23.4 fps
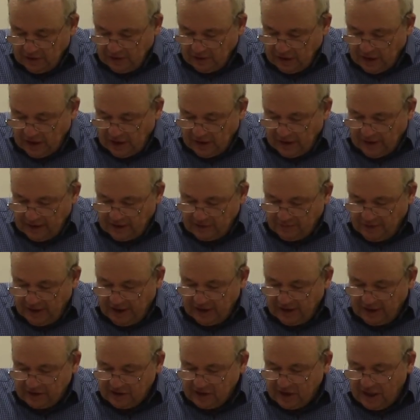it's
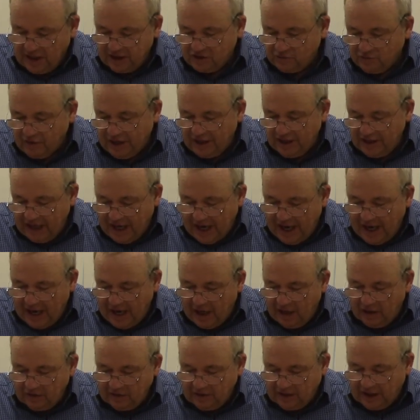being discussed right
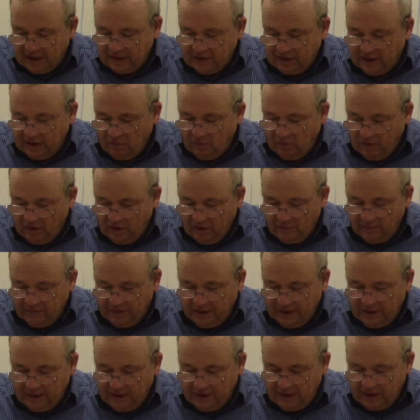now that there will
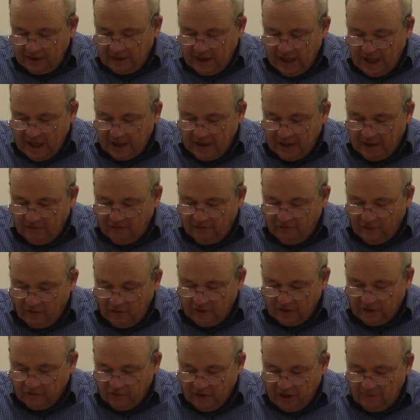be not a full
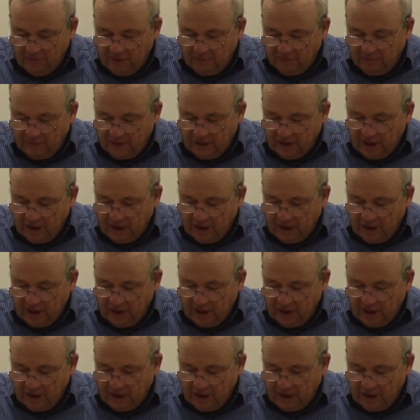agreement,